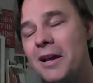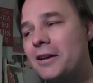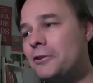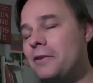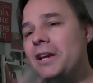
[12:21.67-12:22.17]

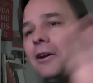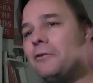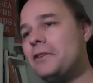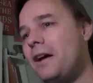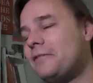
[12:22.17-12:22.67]
So he
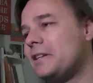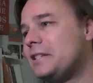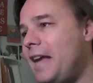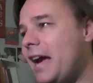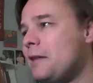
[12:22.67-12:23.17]
goes off to
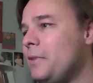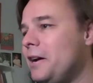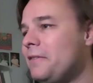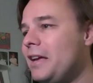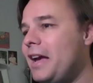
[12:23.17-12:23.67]

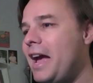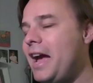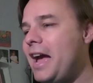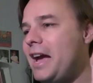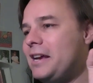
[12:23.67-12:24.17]
Dagobah,
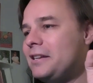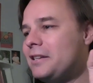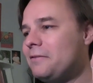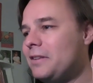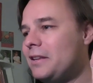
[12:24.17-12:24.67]
and